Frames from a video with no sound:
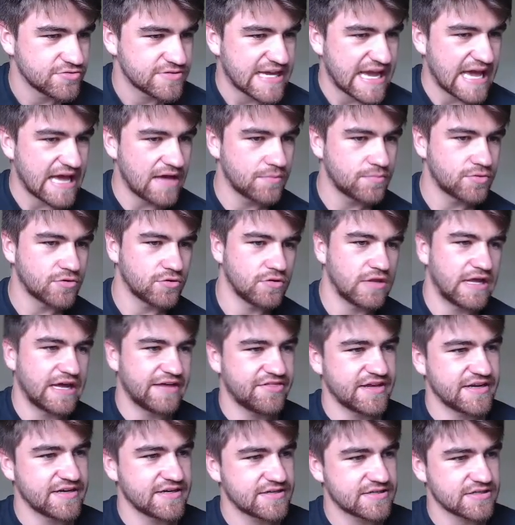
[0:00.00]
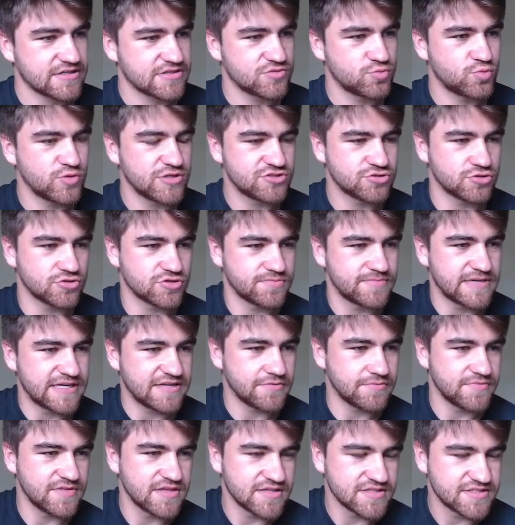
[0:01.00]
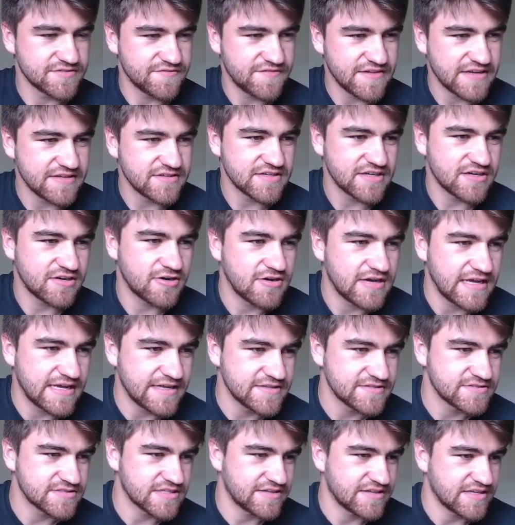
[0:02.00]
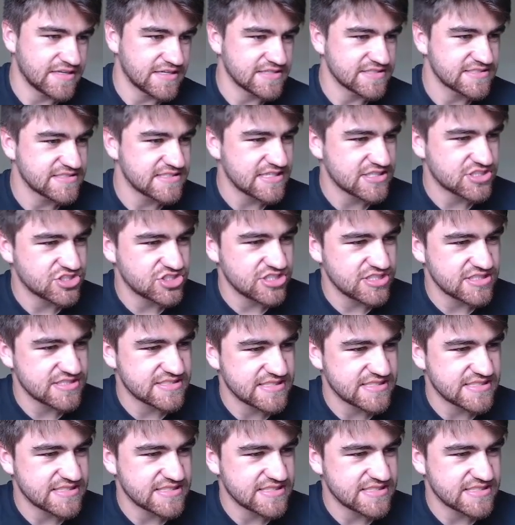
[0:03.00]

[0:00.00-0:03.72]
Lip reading: Campbell, I think we talked about him in the defender, and I think it's next year.